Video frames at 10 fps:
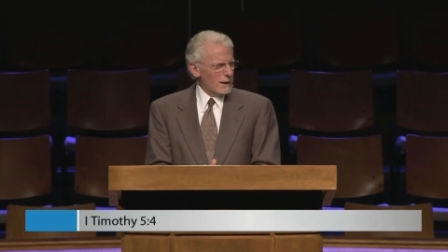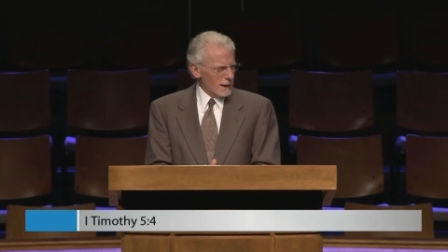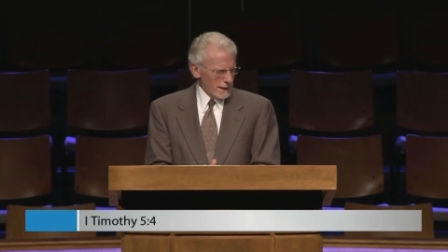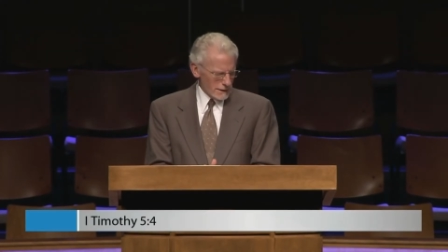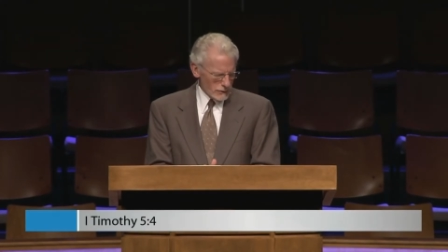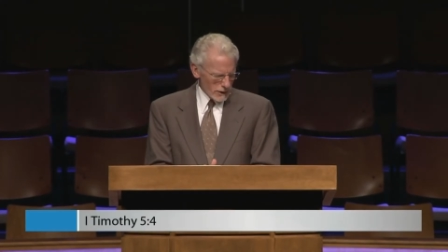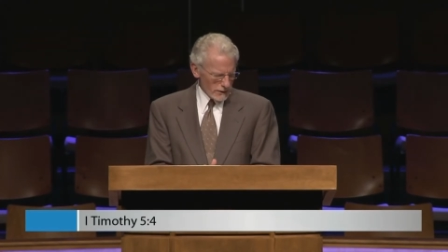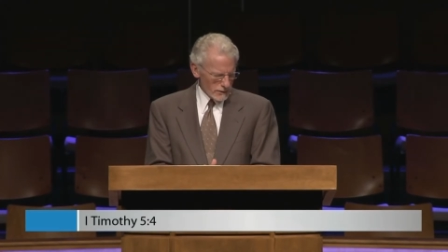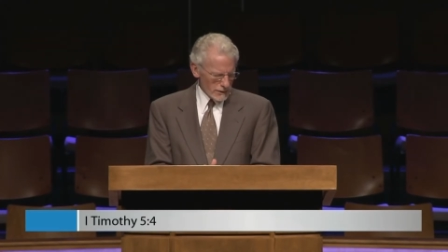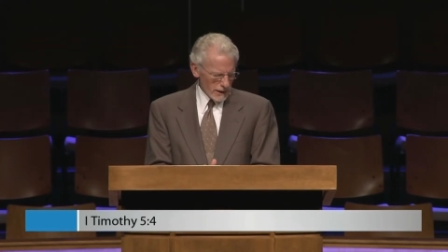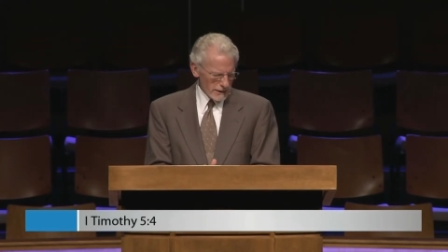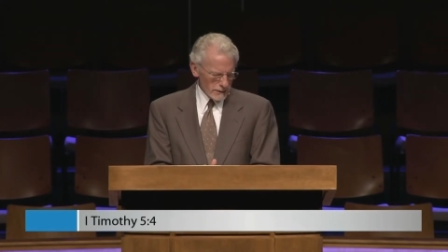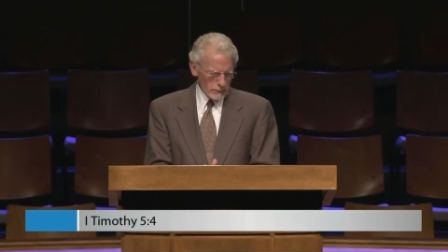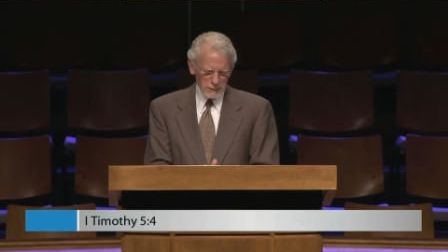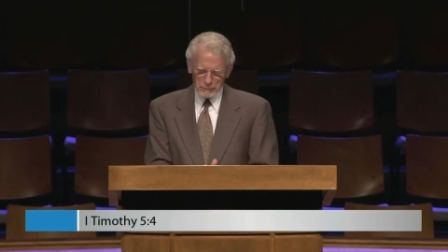uh, Jesus had
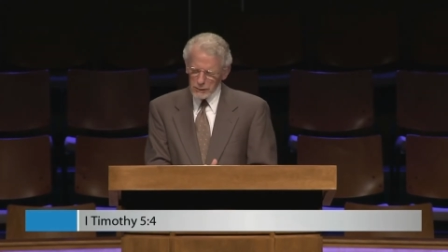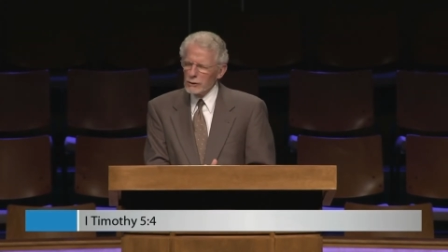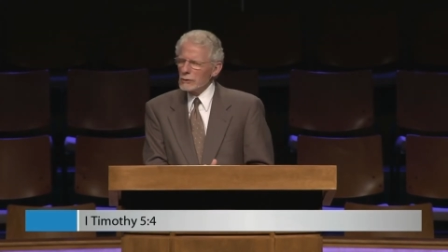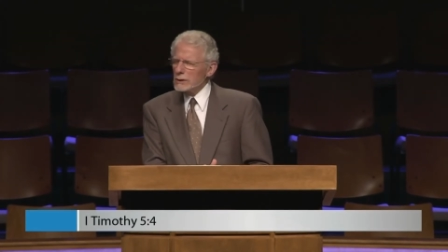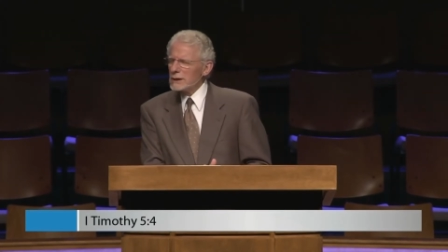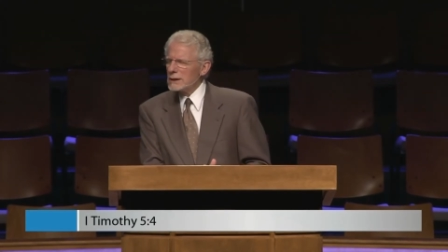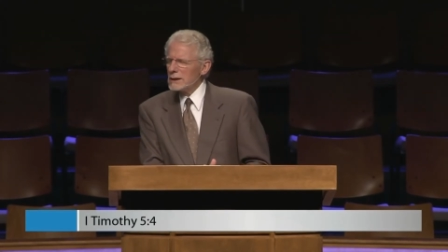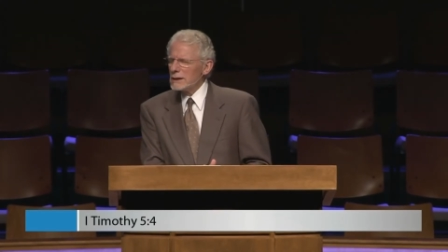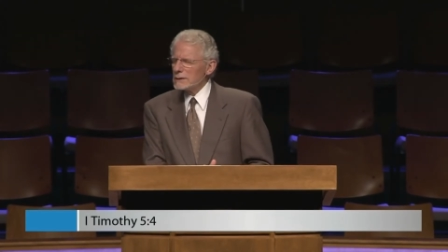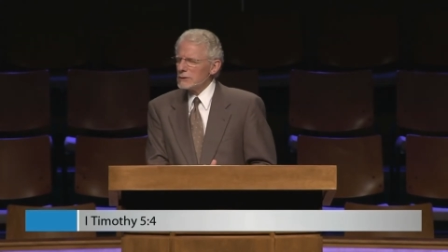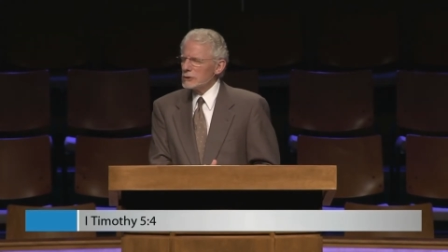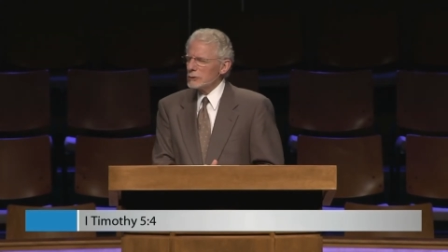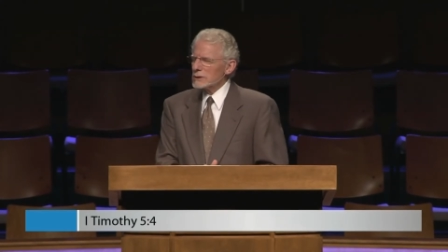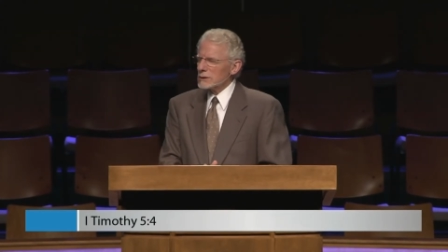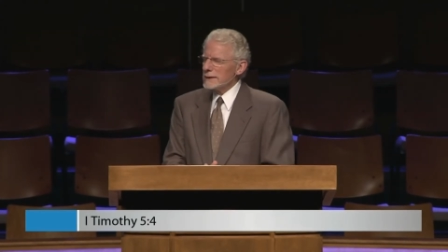to rebuke the
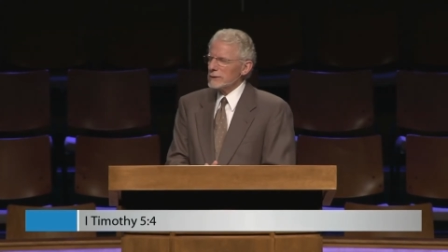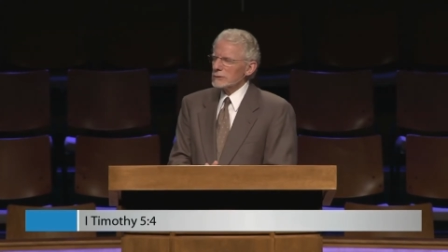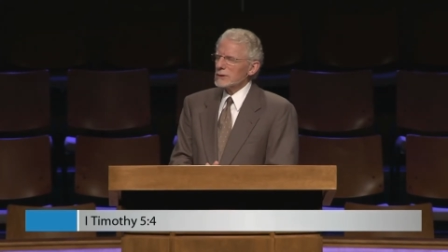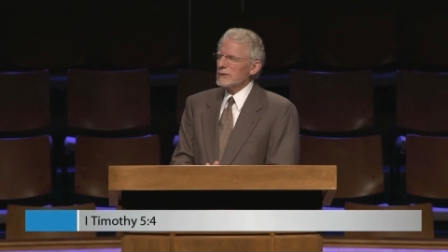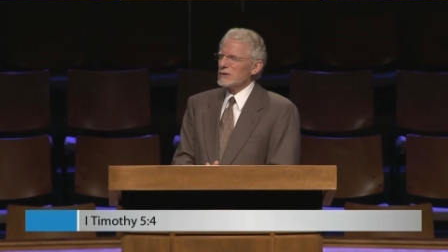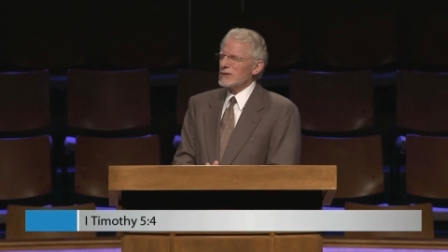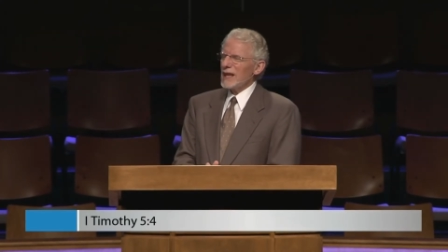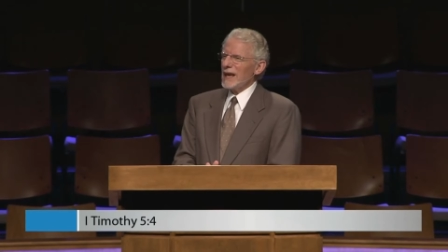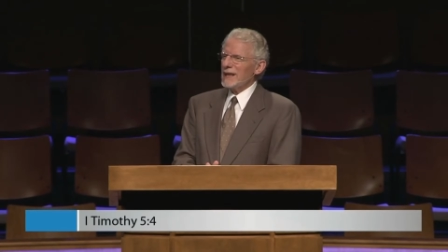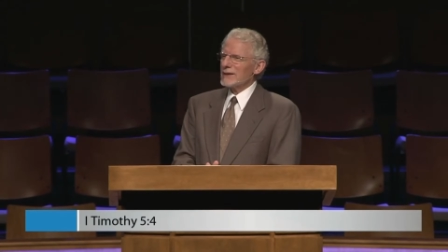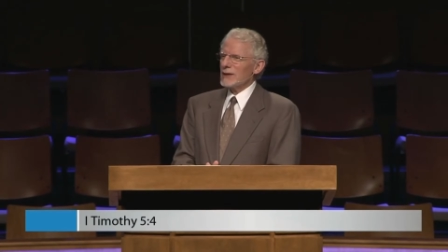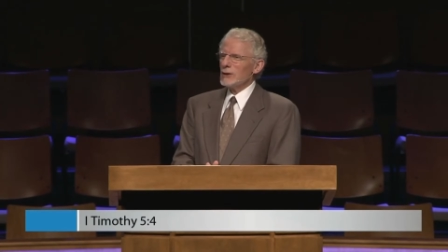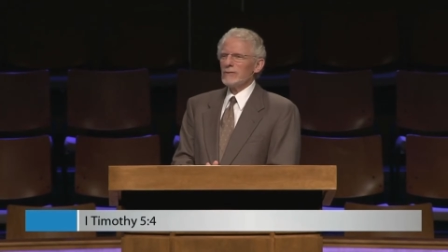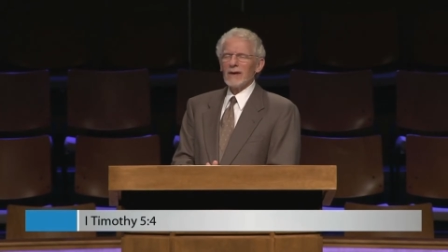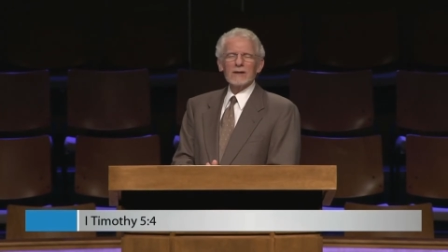Jewish leaders of his day. Now,
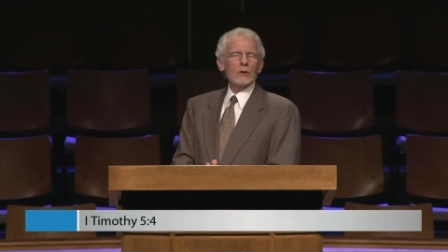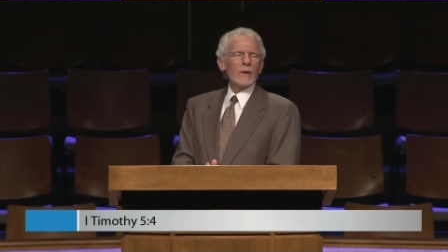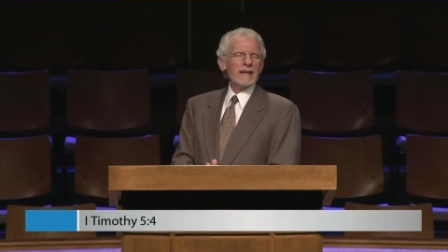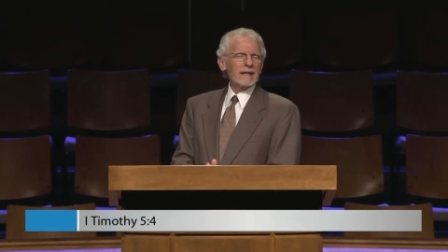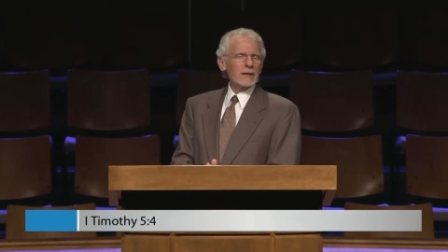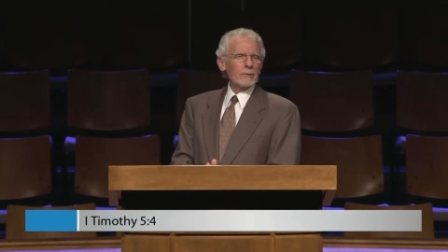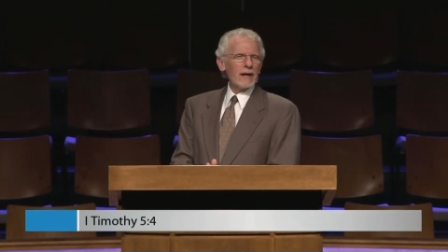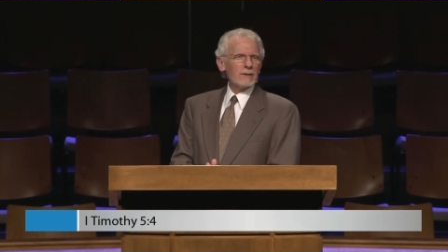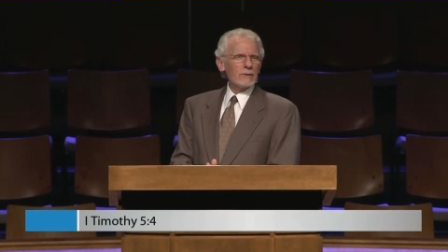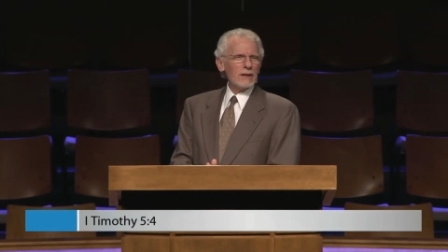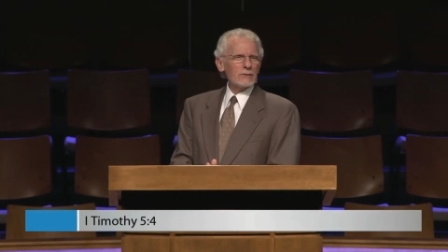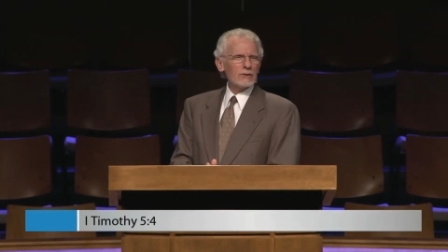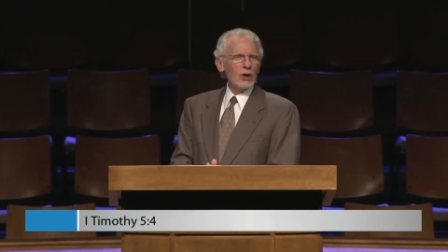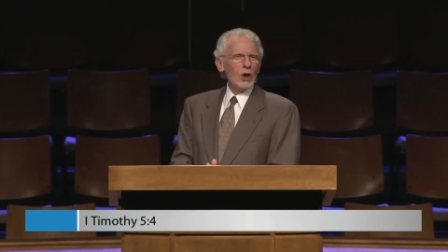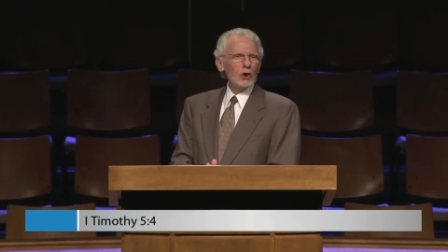you've found a way to get around this.